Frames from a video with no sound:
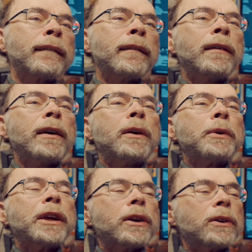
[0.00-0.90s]
Wow,
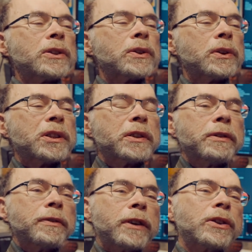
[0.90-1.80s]
we had all sorts of
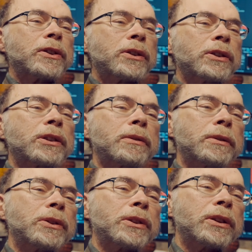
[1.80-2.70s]
adventures. We